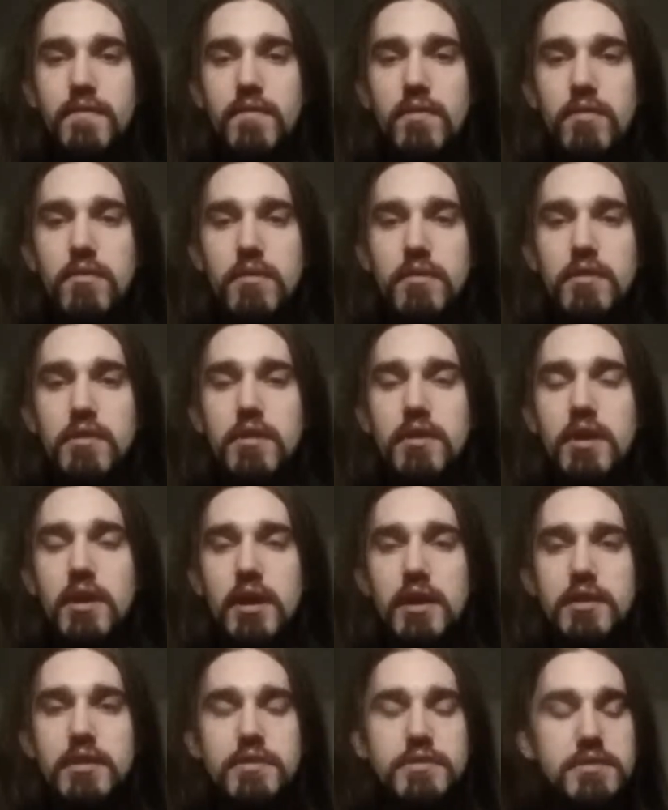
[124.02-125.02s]
4
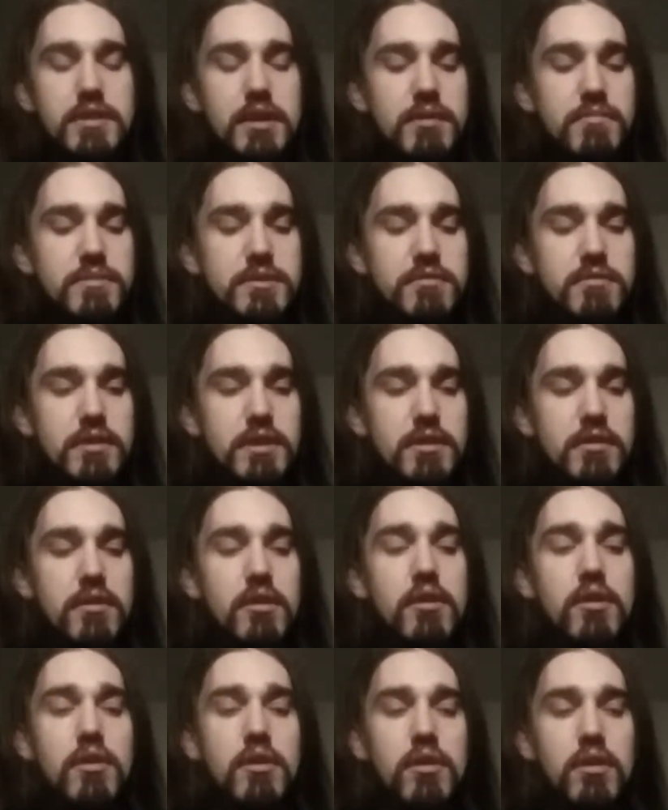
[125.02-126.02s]
on the same string,
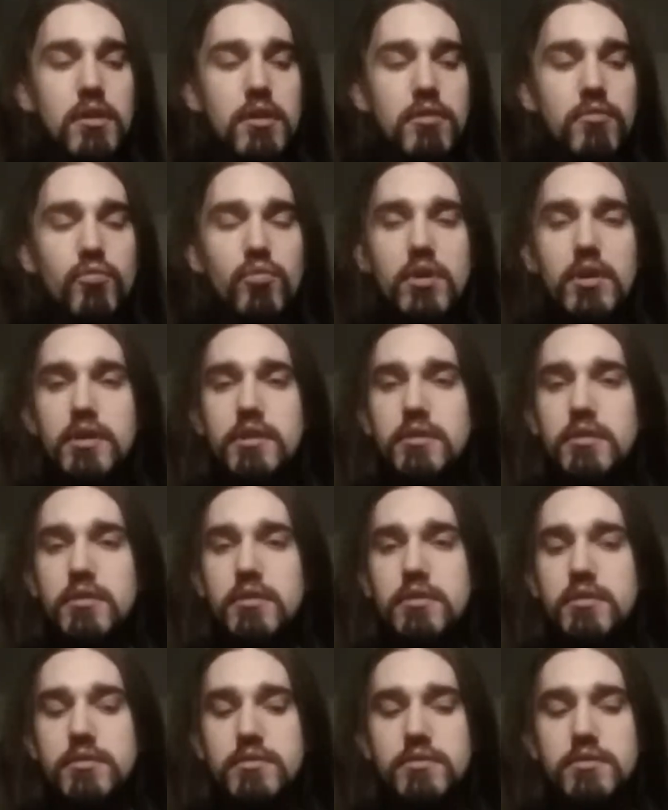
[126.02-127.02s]
or 1,
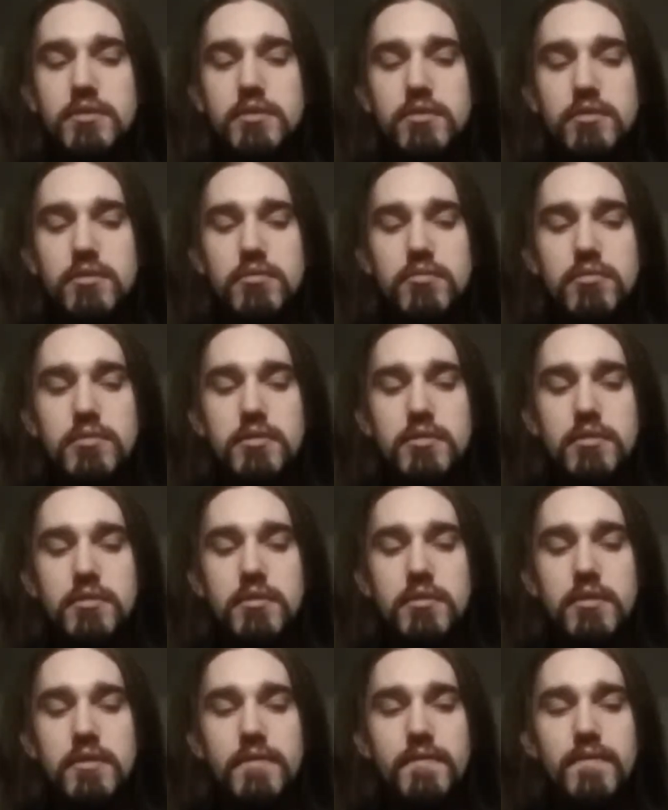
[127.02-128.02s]
2,
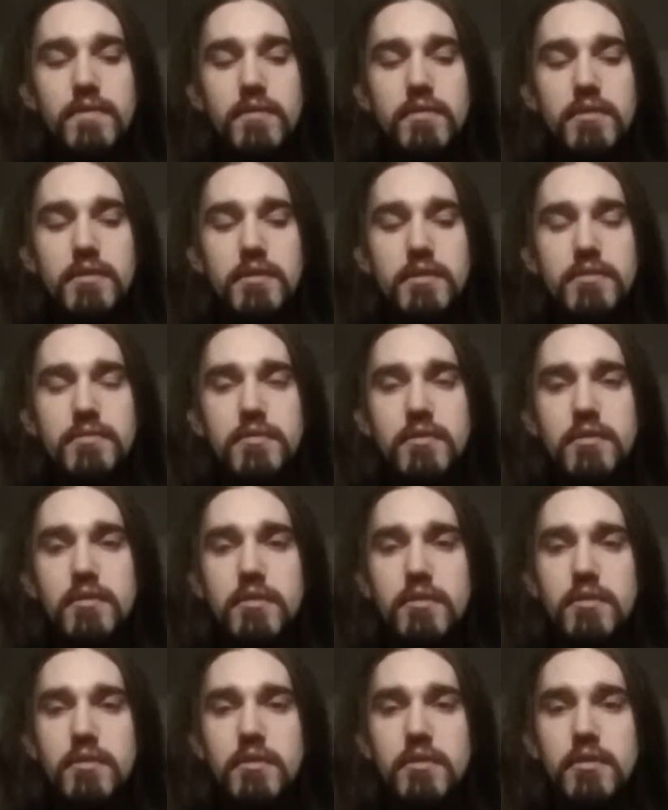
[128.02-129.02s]
4,
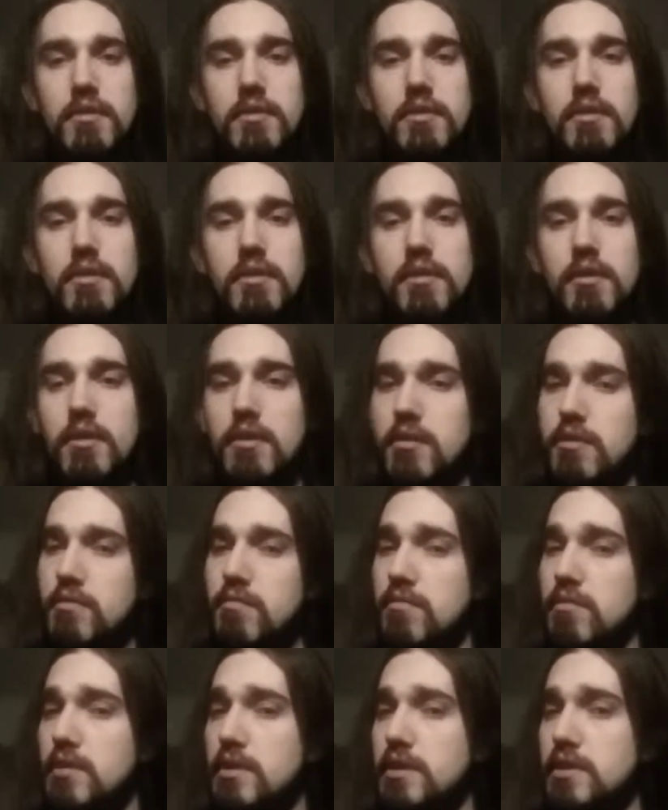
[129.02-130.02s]
or
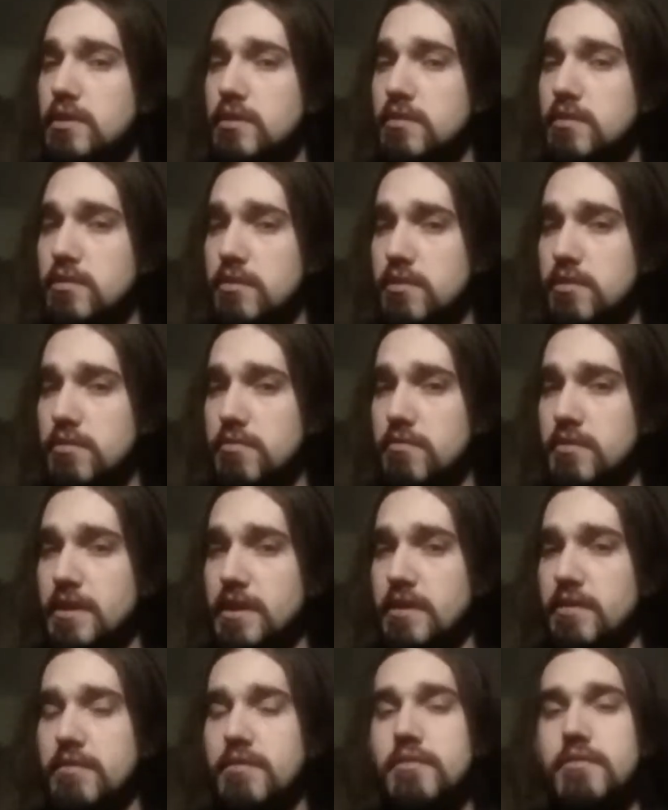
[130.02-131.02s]
1,
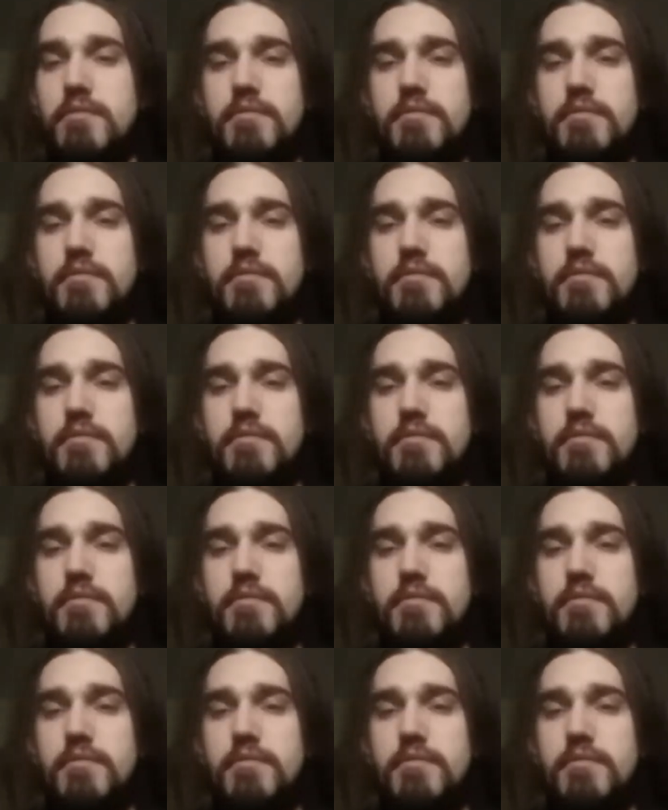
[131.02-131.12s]
3.